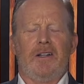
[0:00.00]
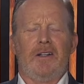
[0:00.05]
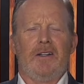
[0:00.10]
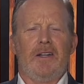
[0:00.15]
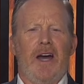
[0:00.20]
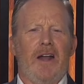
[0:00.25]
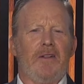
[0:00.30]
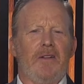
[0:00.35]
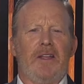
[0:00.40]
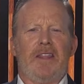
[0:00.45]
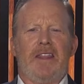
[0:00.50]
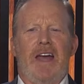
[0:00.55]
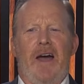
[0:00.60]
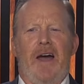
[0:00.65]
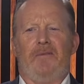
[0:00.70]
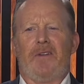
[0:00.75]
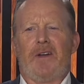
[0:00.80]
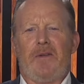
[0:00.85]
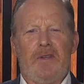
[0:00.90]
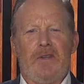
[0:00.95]
Not only
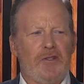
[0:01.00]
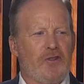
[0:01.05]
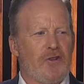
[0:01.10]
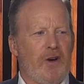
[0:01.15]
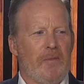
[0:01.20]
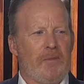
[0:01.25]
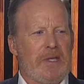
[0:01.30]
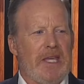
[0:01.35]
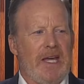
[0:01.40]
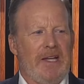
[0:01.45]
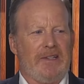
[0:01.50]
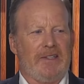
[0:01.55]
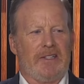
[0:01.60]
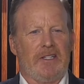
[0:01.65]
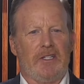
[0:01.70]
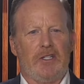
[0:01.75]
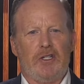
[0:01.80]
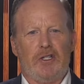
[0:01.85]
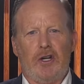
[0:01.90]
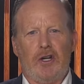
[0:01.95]
that, but I mean, Trump gets
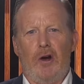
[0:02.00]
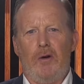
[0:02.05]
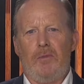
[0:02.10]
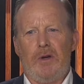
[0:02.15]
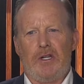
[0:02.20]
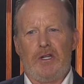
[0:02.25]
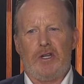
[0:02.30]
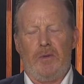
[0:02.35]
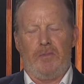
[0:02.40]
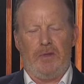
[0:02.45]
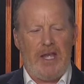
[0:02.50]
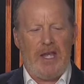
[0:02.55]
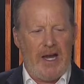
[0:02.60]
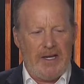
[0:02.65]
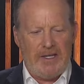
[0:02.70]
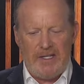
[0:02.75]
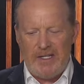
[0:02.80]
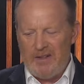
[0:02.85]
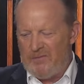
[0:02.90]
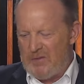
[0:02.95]
the showmanship, the
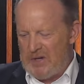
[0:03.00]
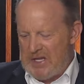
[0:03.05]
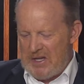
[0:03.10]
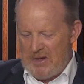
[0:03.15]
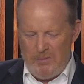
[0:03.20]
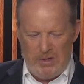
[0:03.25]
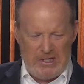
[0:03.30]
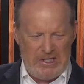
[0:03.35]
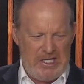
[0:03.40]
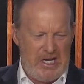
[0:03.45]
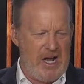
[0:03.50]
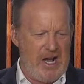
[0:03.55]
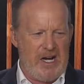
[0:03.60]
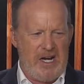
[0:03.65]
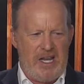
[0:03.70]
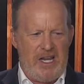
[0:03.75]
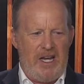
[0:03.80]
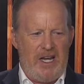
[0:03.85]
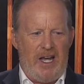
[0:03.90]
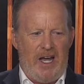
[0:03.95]
idea of bringing
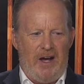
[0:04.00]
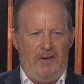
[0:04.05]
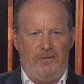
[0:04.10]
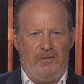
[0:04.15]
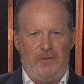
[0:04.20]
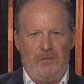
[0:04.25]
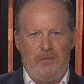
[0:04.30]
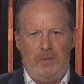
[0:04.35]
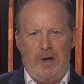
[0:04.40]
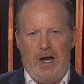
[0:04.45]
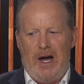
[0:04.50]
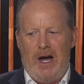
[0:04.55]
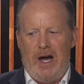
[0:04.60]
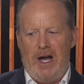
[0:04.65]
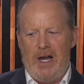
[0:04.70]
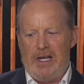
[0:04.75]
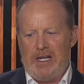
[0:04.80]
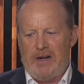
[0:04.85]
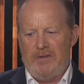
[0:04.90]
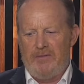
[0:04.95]
Melania out from
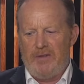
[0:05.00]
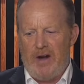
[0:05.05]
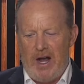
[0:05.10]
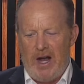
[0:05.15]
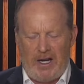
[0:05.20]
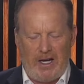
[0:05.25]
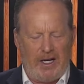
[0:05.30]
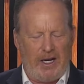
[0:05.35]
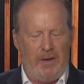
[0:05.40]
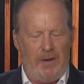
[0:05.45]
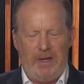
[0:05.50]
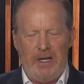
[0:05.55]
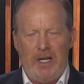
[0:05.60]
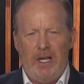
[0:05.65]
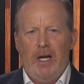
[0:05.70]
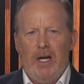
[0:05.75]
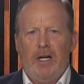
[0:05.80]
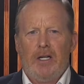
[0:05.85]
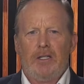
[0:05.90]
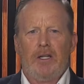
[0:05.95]
behind and Ivanka. I mean,
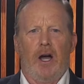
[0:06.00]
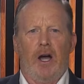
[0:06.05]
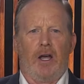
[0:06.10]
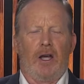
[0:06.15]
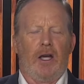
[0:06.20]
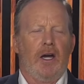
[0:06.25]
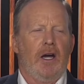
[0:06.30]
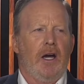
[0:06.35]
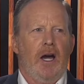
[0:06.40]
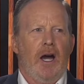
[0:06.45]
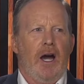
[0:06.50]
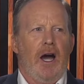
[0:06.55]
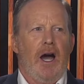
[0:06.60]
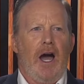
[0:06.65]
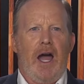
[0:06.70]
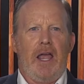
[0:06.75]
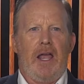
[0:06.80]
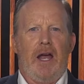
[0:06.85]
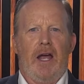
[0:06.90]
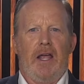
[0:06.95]
look,
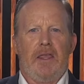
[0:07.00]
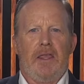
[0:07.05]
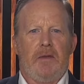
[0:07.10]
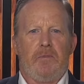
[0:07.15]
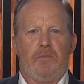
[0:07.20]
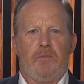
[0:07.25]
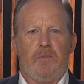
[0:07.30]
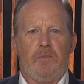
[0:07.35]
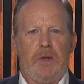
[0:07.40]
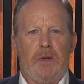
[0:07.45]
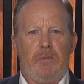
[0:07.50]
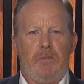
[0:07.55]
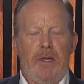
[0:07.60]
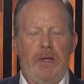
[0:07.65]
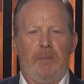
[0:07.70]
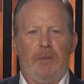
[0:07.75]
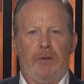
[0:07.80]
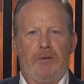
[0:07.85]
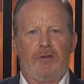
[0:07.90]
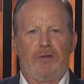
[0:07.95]
I think
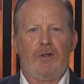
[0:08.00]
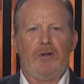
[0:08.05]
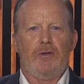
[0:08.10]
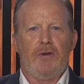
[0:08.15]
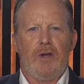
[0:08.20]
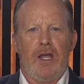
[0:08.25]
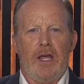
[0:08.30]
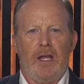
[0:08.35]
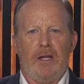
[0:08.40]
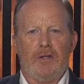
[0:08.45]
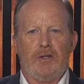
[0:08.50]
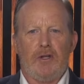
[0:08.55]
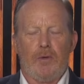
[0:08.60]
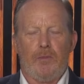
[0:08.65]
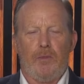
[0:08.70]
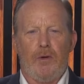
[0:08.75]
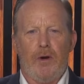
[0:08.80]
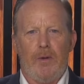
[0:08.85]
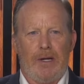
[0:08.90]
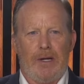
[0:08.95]
people tune in to your
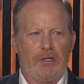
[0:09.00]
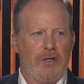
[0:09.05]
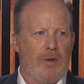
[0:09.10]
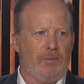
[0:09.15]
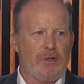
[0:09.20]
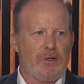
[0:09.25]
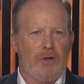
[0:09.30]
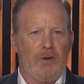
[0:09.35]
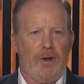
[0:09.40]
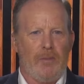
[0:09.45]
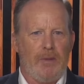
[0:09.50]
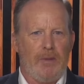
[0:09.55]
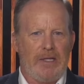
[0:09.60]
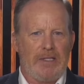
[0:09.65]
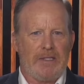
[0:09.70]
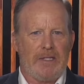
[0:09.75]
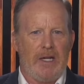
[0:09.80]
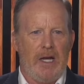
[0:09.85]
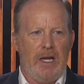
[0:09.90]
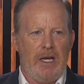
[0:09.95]
point about Trump showing up
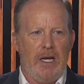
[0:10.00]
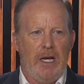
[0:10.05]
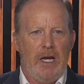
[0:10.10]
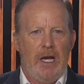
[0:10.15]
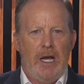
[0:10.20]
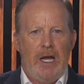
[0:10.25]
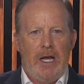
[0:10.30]
last night.